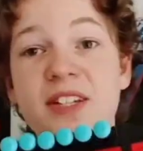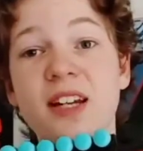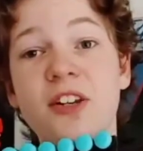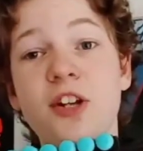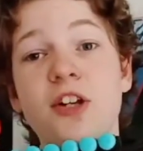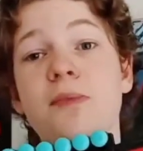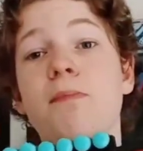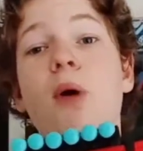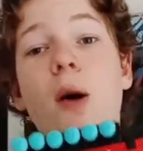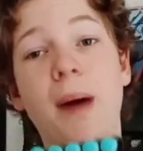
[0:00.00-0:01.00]
the cylinder
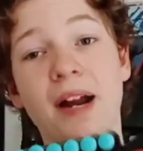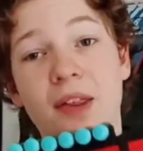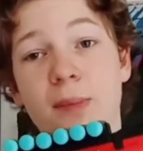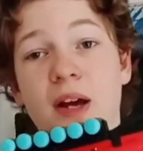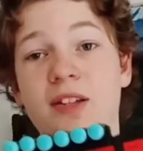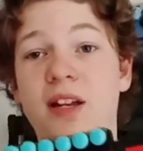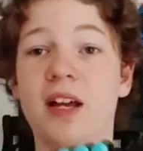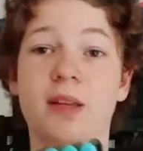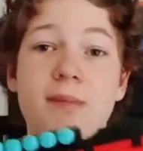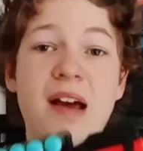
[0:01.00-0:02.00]
doesn't pop out of the blaster
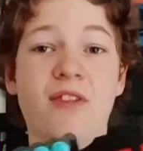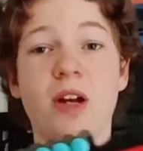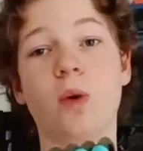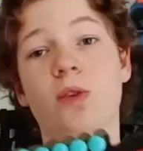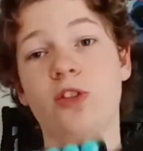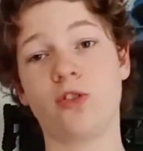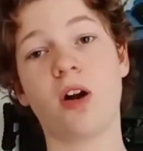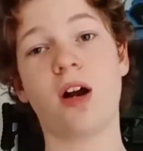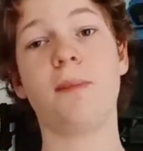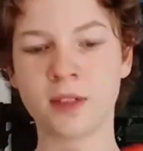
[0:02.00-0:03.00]
like the Maverick or the
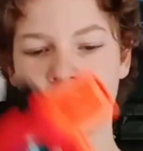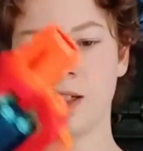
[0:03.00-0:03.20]
Strong Arm.